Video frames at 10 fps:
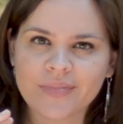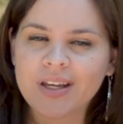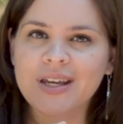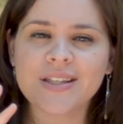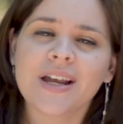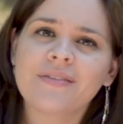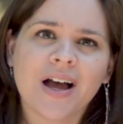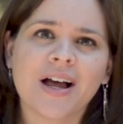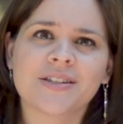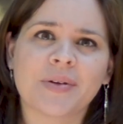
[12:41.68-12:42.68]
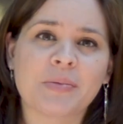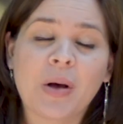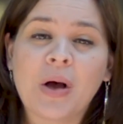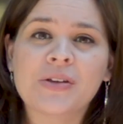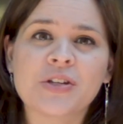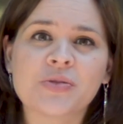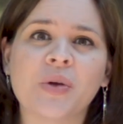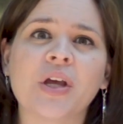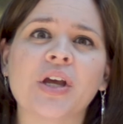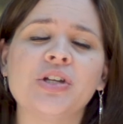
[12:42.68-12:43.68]
Instead of gossiping, Paul says
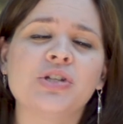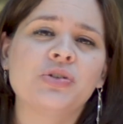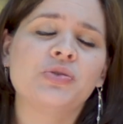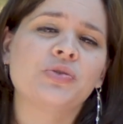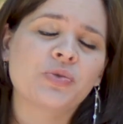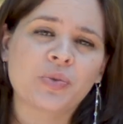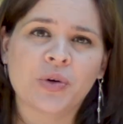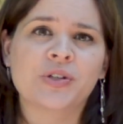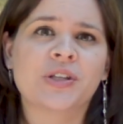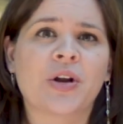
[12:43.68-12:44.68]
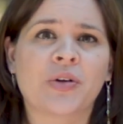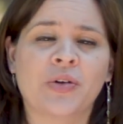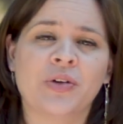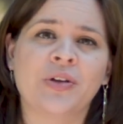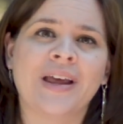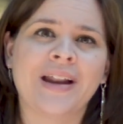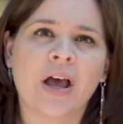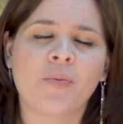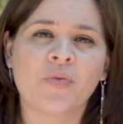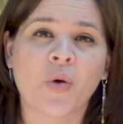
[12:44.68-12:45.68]
we can choose words that are good and
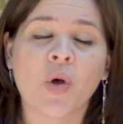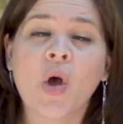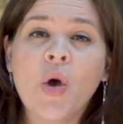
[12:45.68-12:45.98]
helpful.